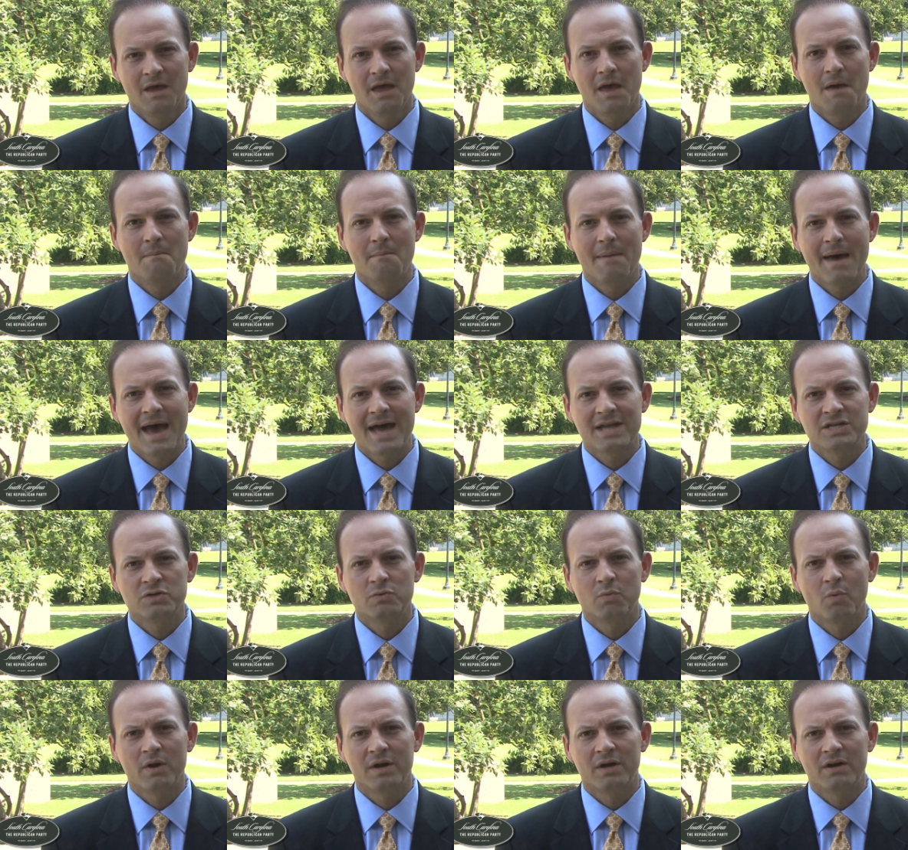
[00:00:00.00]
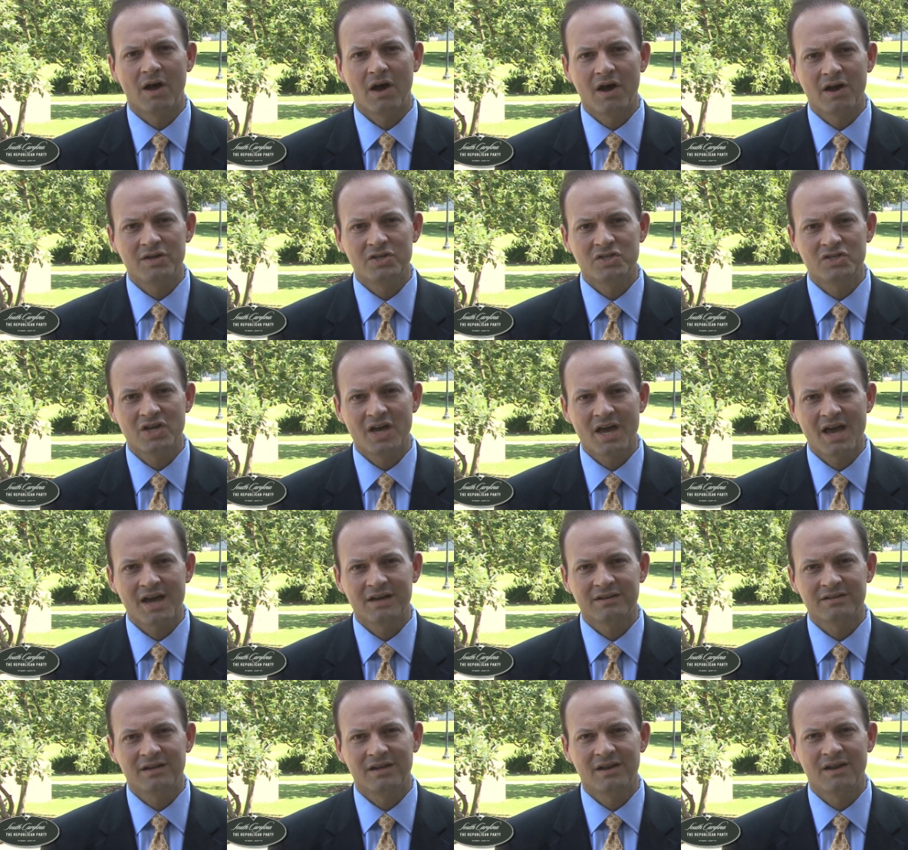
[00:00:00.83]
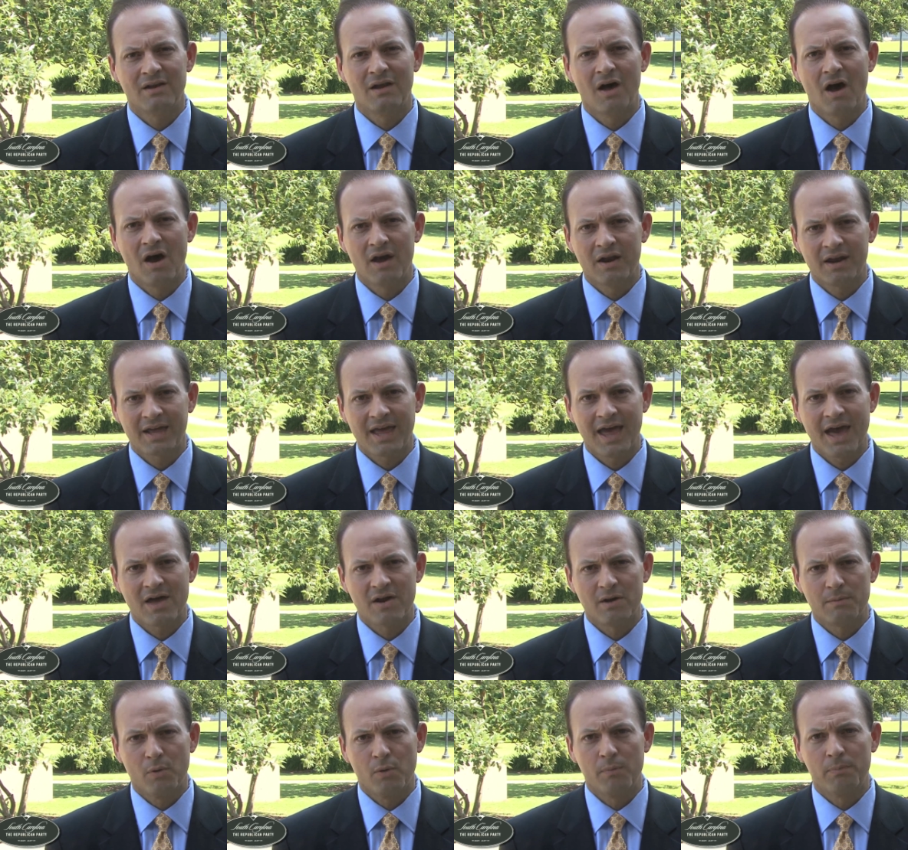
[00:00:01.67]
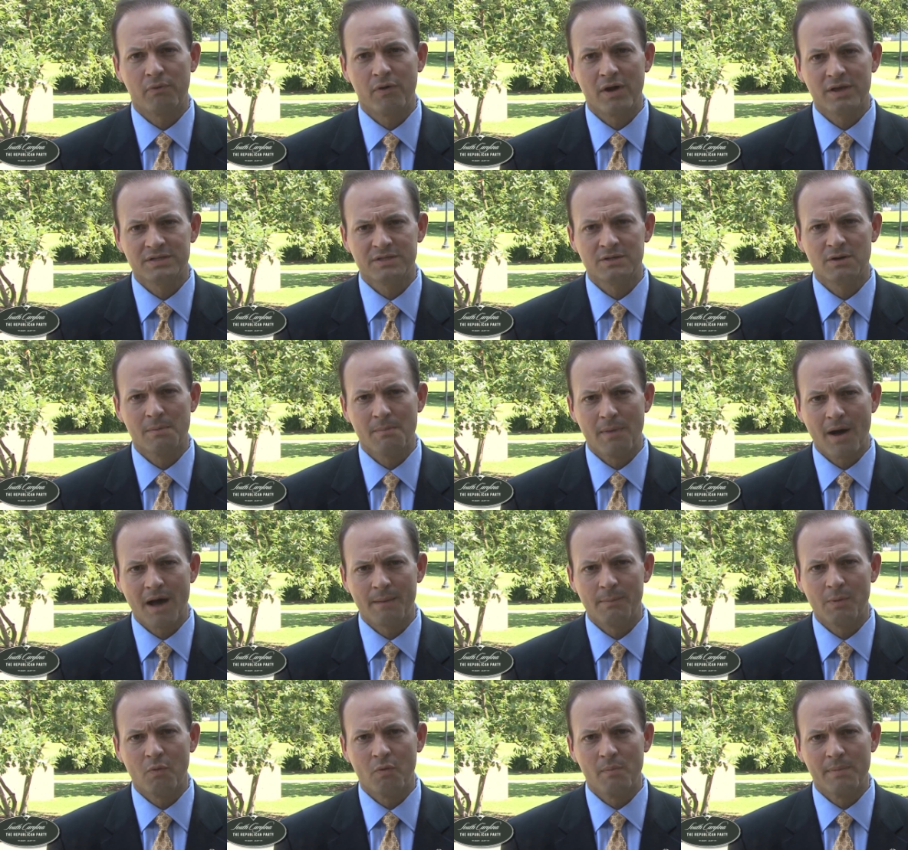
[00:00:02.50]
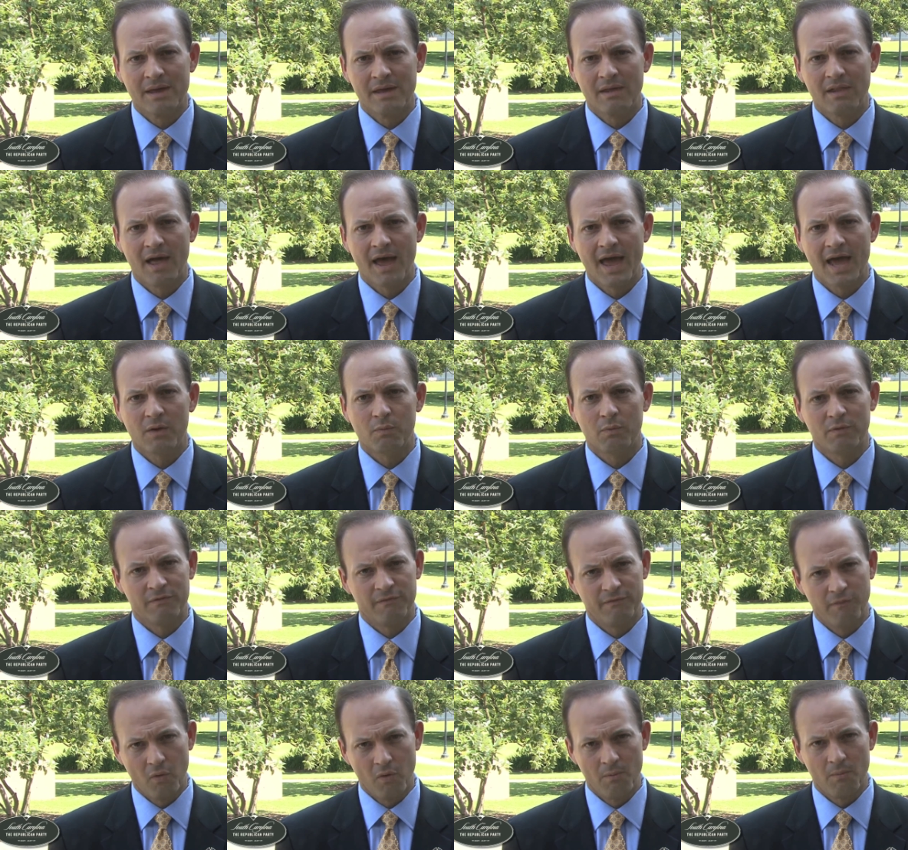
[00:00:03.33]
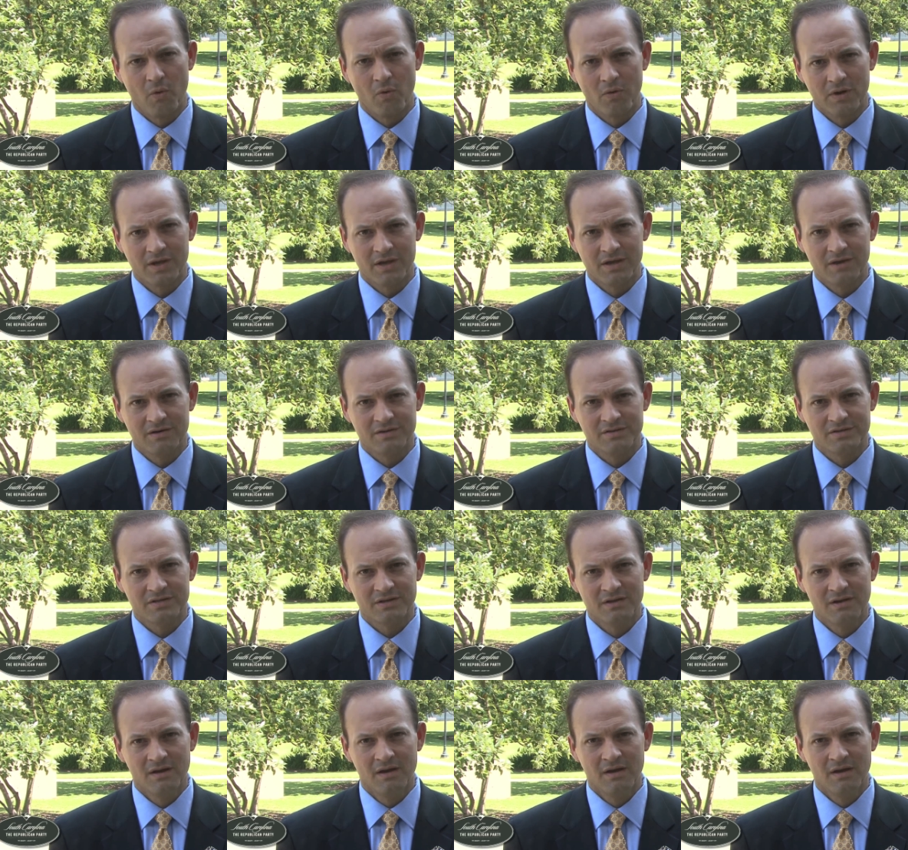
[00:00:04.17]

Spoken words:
Imagine what an unchecked and unaccountable President Obama will be like with 4 more years.